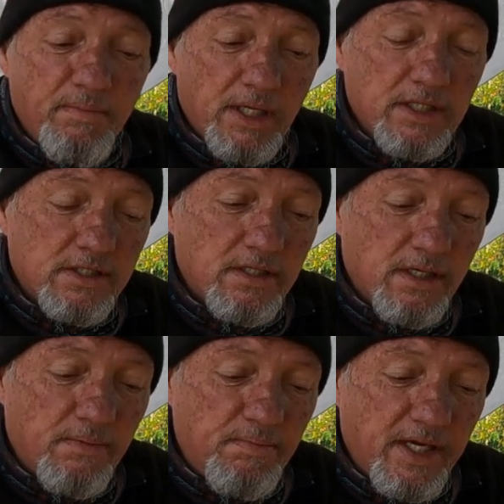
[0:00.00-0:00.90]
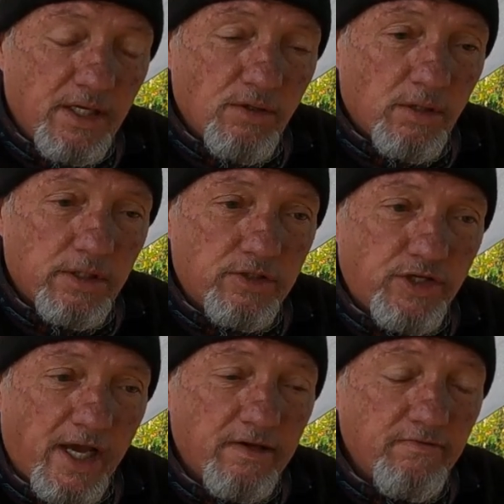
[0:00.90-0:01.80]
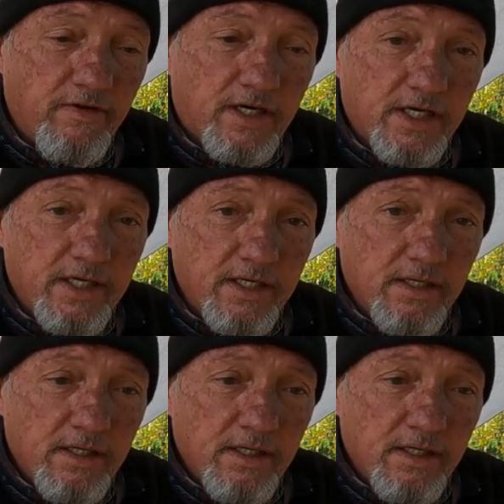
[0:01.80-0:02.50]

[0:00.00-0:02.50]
built a plane called a Dragonfly.